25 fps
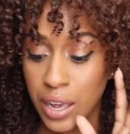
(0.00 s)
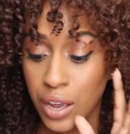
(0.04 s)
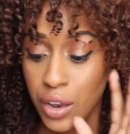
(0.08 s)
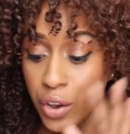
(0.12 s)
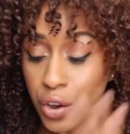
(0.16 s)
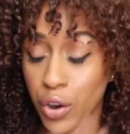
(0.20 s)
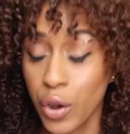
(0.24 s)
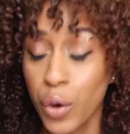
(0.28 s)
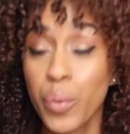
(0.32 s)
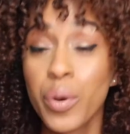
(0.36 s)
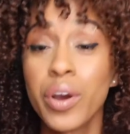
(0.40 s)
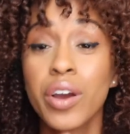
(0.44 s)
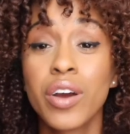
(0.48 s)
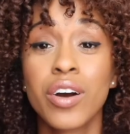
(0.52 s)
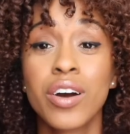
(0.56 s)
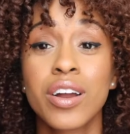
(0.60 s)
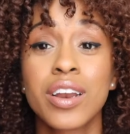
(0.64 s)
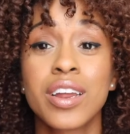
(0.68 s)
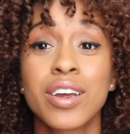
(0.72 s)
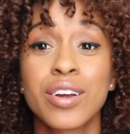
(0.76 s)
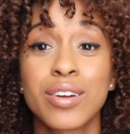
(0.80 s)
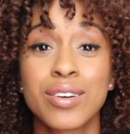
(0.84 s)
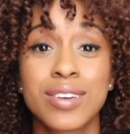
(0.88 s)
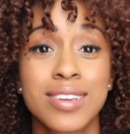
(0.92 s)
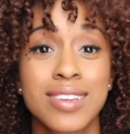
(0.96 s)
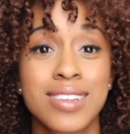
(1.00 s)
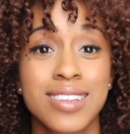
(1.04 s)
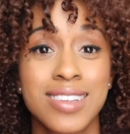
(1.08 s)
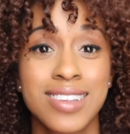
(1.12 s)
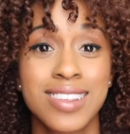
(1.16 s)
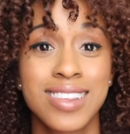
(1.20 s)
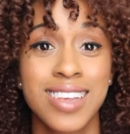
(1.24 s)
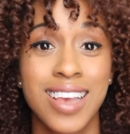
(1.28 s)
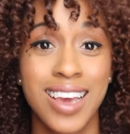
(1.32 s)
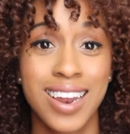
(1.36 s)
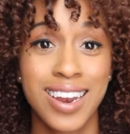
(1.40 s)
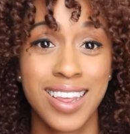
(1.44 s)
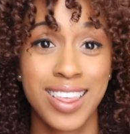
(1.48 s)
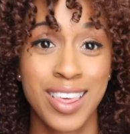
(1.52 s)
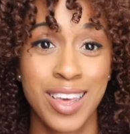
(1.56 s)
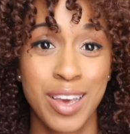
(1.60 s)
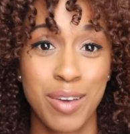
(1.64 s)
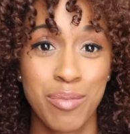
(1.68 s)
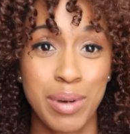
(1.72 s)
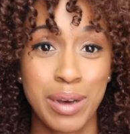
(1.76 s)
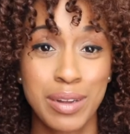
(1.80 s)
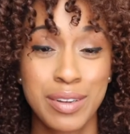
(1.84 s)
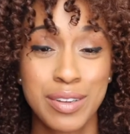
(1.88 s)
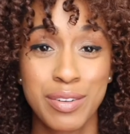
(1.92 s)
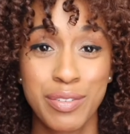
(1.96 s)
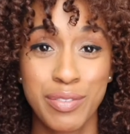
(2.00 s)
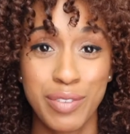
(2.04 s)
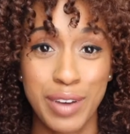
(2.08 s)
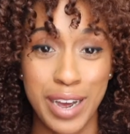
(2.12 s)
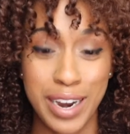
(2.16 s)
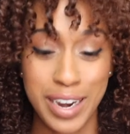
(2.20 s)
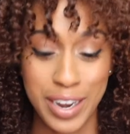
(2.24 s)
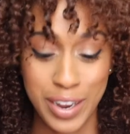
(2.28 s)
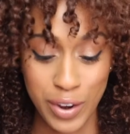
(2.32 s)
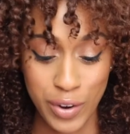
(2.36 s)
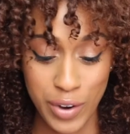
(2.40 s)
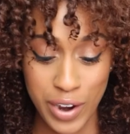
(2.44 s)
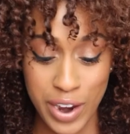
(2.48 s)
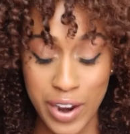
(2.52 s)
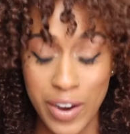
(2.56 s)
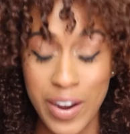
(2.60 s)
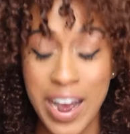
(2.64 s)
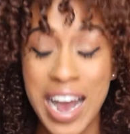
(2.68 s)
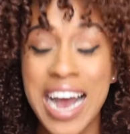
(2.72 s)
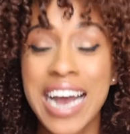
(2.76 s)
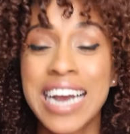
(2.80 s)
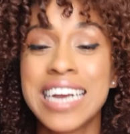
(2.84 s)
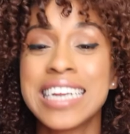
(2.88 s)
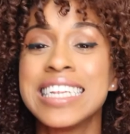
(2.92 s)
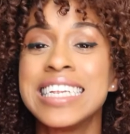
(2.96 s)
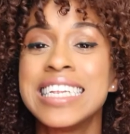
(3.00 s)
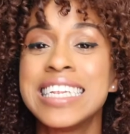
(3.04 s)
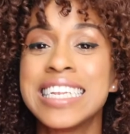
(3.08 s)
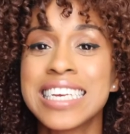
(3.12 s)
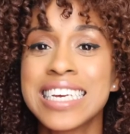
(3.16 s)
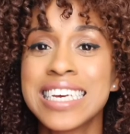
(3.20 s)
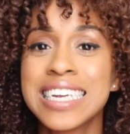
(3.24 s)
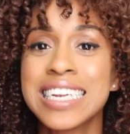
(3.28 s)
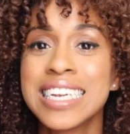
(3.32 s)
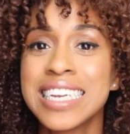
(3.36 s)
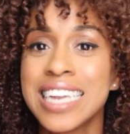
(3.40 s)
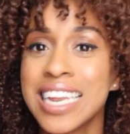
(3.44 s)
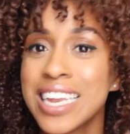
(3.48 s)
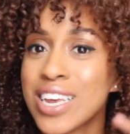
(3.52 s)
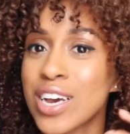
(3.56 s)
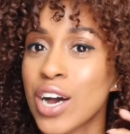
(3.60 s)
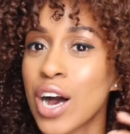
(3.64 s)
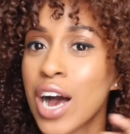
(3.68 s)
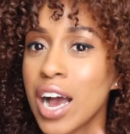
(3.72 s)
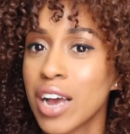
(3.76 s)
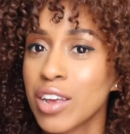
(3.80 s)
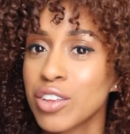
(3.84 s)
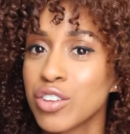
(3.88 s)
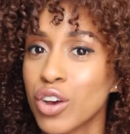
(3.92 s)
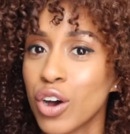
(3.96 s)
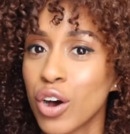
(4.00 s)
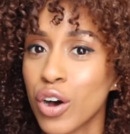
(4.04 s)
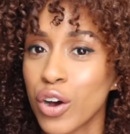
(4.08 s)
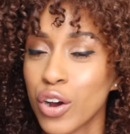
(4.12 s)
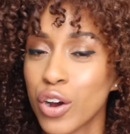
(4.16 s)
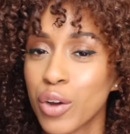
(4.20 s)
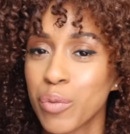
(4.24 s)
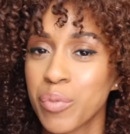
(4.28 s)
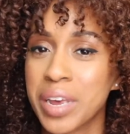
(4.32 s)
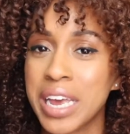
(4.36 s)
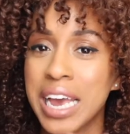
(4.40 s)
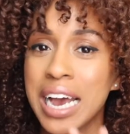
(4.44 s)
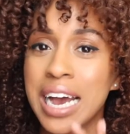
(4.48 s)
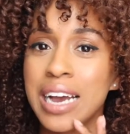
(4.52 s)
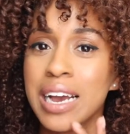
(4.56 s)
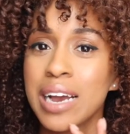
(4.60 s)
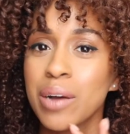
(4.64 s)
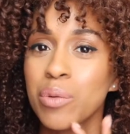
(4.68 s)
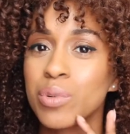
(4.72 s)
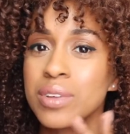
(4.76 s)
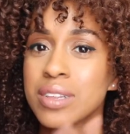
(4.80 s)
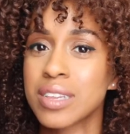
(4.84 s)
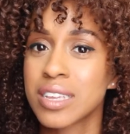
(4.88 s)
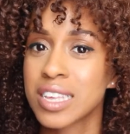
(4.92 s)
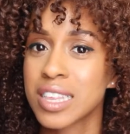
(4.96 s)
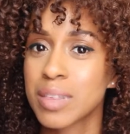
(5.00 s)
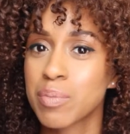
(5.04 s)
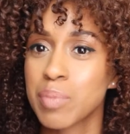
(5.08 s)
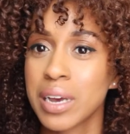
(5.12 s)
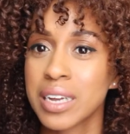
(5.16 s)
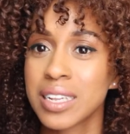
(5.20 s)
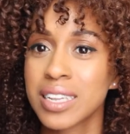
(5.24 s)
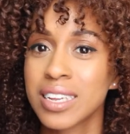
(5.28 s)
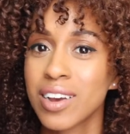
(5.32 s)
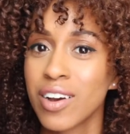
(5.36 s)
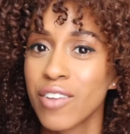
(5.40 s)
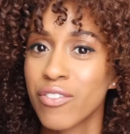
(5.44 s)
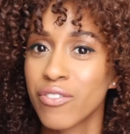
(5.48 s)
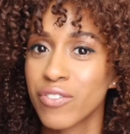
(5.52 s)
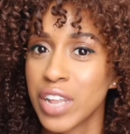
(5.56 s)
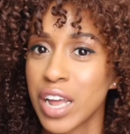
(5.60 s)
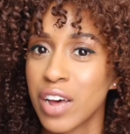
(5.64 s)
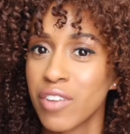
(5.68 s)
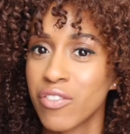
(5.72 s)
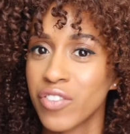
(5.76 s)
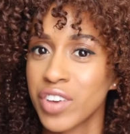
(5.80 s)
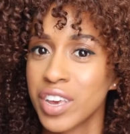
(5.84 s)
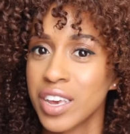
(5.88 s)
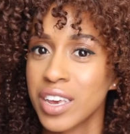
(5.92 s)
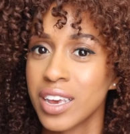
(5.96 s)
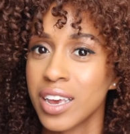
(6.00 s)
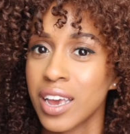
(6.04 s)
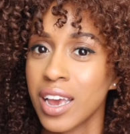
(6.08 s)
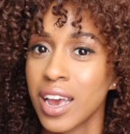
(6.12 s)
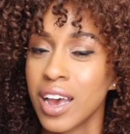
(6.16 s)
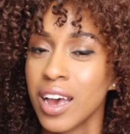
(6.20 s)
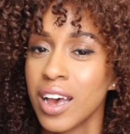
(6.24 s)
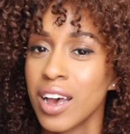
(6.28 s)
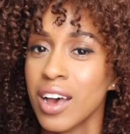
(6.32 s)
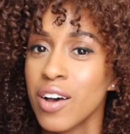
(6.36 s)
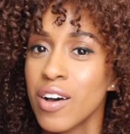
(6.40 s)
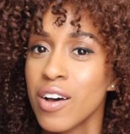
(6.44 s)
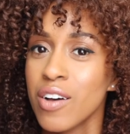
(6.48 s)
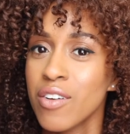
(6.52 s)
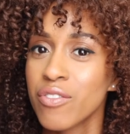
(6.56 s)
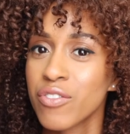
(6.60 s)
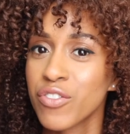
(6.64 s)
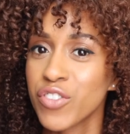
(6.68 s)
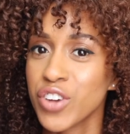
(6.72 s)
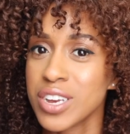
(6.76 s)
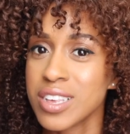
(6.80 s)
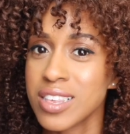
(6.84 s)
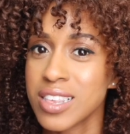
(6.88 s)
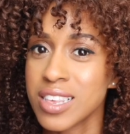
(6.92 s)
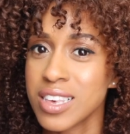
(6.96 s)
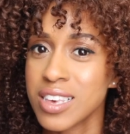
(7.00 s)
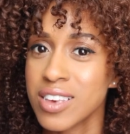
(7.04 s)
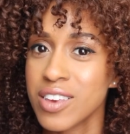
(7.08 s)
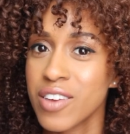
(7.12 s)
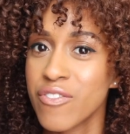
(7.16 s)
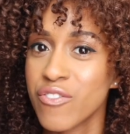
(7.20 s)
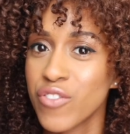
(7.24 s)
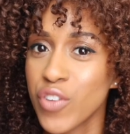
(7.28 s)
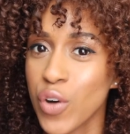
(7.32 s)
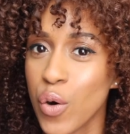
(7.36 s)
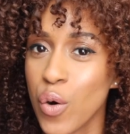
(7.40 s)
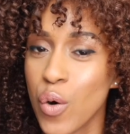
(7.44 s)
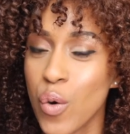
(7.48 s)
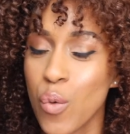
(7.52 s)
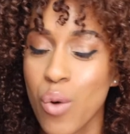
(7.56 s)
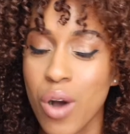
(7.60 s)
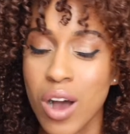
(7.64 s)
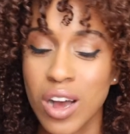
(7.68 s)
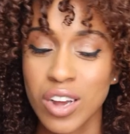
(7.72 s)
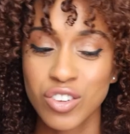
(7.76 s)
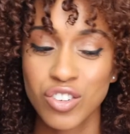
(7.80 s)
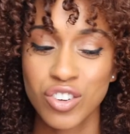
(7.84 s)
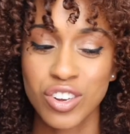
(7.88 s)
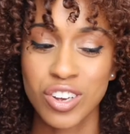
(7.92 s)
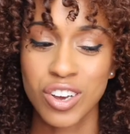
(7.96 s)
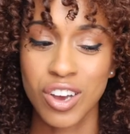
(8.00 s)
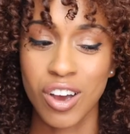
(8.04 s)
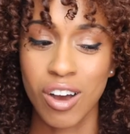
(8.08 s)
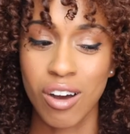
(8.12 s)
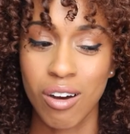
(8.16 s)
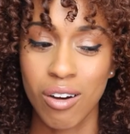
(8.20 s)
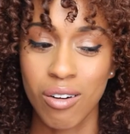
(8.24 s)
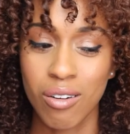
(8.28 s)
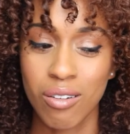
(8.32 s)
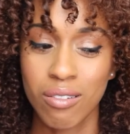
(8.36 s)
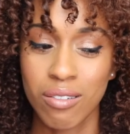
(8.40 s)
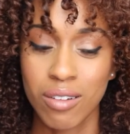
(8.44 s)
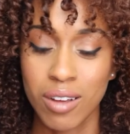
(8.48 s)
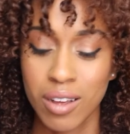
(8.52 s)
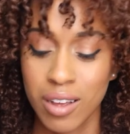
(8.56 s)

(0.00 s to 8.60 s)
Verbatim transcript: Nowhere on here does this say anything about defining your hair. I did, y'all heard me, I was expecting a fluffy, frizzy, full wash and go,